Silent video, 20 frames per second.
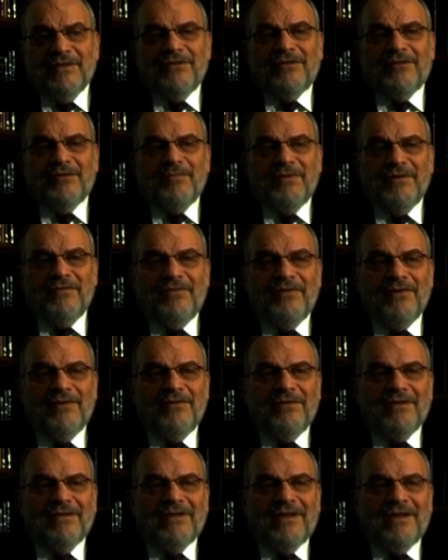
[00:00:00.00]
it should be
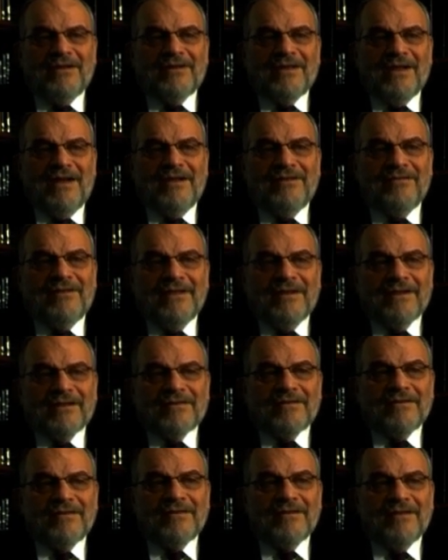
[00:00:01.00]
viewed in that
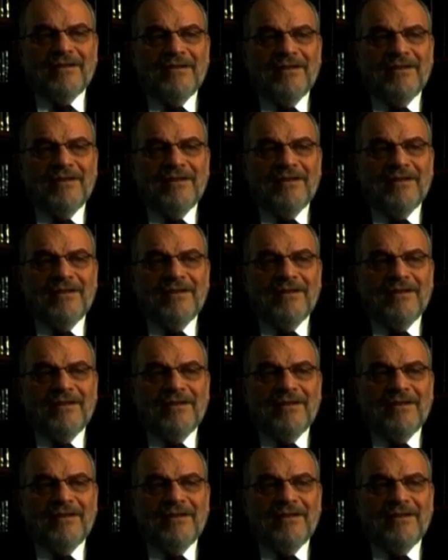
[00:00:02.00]
context.